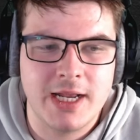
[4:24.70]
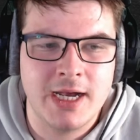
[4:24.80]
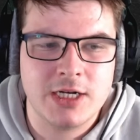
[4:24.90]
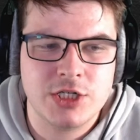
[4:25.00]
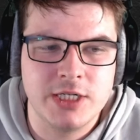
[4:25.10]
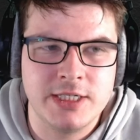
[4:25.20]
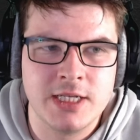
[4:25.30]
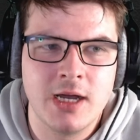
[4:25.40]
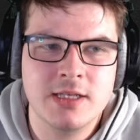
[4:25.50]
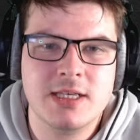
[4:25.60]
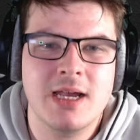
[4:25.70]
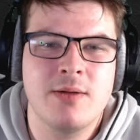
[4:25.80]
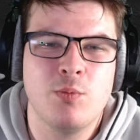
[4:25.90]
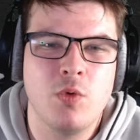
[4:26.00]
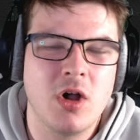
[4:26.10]
actually does
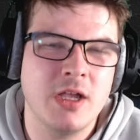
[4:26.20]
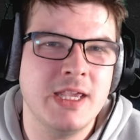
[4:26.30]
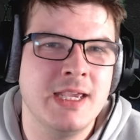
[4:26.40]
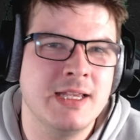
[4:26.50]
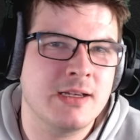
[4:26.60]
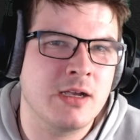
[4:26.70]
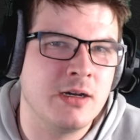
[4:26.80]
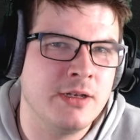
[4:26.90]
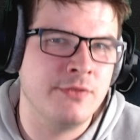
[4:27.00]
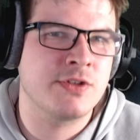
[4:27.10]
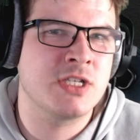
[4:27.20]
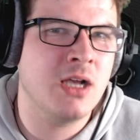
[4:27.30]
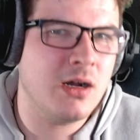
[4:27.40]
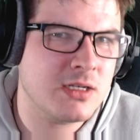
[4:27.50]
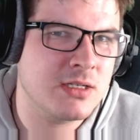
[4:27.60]
and why it kind of
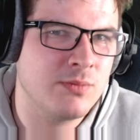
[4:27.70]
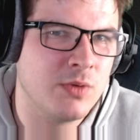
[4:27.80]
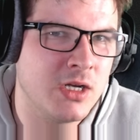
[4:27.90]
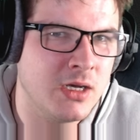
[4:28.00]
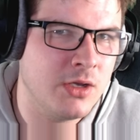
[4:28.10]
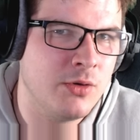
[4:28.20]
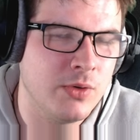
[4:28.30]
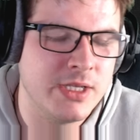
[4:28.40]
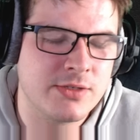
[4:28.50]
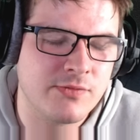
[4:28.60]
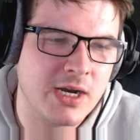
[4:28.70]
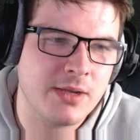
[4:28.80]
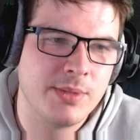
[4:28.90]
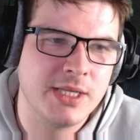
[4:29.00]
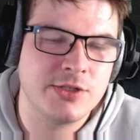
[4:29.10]
sucks, and why I always
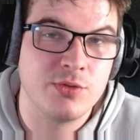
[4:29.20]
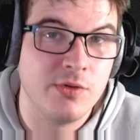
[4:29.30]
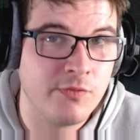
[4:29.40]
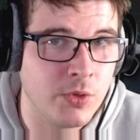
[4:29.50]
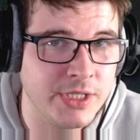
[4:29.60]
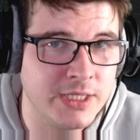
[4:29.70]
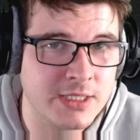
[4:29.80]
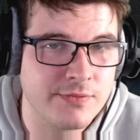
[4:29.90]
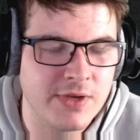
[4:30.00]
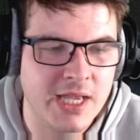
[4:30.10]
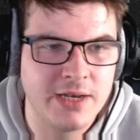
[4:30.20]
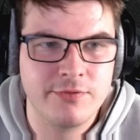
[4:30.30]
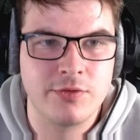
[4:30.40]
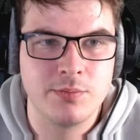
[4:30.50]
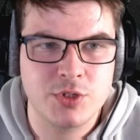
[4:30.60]
recommend to avoid this event
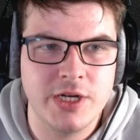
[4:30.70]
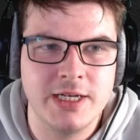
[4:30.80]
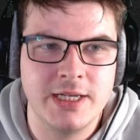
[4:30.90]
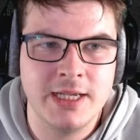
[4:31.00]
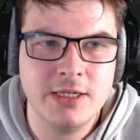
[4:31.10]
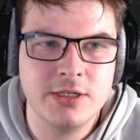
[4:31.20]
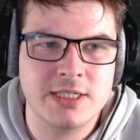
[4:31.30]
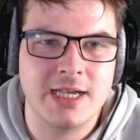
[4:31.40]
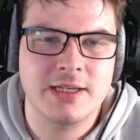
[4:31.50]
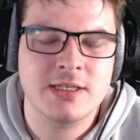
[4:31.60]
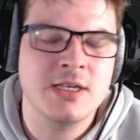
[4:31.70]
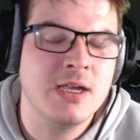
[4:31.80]
from trading in your tanks,